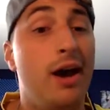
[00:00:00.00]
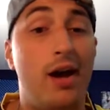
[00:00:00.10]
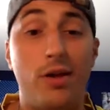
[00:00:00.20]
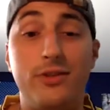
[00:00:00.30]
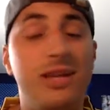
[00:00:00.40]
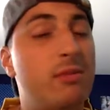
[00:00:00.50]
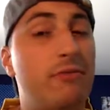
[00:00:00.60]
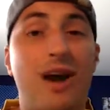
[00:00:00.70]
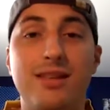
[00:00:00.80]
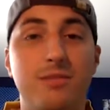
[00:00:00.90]
Another team
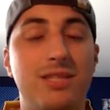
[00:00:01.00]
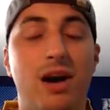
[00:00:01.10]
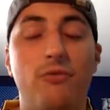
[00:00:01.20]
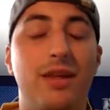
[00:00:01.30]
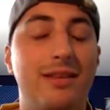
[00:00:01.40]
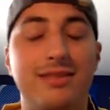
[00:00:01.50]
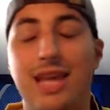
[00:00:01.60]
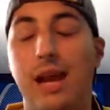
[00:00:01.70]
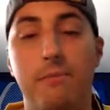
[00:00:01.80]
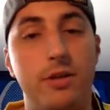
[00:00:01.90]
that finds himself in the
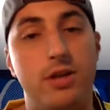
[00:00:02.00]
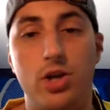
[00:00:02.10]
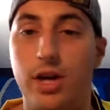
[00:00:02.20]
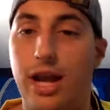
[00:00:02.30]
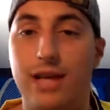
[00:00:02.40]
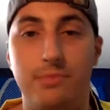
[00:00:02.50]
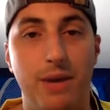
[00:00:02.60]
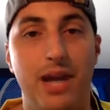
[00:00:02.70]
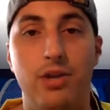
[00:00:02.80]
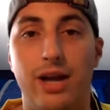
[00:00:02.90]
same position as
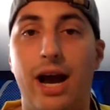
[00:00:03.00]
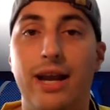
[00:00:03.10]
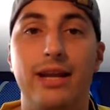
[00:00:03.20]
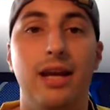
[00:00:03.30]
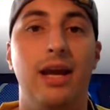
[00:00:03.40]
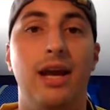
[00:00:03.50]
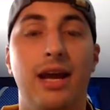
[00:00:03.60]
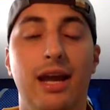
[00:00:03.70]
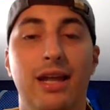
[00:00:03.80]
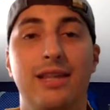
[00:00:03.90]
Man United
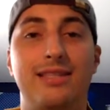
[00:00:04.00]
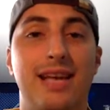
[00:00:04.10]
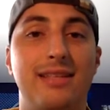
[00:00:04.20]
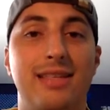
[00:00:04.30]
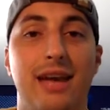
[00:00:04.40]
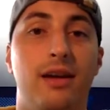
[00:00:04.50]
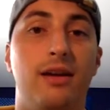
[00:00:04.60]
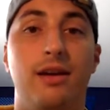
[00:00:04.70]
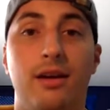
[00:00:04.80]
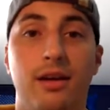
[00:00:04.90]
in the sense that
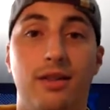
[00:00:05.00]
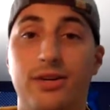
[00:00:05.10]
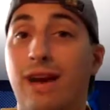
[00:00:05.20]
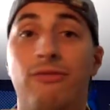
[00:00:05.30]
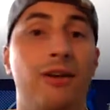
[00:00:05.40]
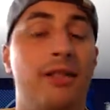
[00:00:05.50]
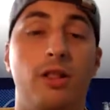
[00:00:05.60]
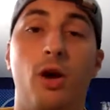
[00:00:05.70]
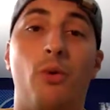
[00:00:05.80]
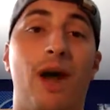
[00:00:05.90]
they're definitely on
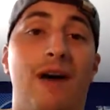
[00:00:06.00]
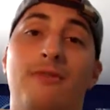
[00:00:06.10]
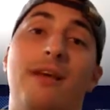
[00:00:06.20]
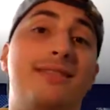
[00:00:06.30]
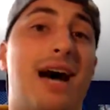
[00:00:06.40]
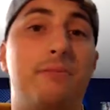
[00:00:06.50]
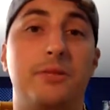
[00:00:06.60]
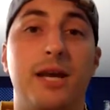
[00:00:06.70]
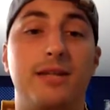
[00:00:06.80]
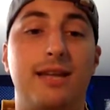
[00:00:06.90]
the lower half of that top
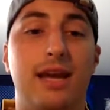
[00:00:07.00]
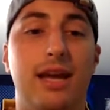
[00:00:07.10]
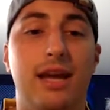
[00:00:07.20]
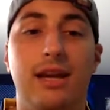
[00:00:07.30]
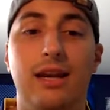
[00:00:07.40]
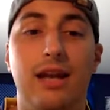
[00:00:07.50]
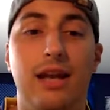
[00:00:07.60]
six, and